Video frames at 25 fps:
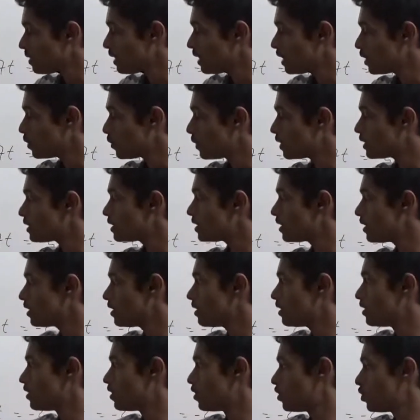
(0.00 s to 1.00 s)

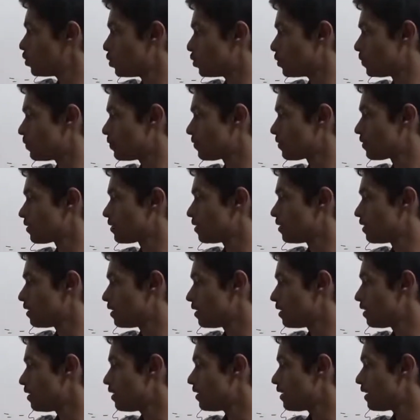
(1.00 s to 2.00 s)
equation 2,
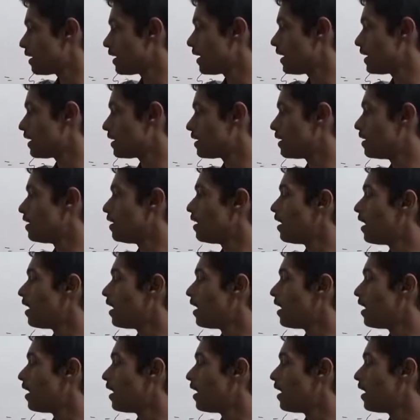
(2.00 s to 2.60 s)
right?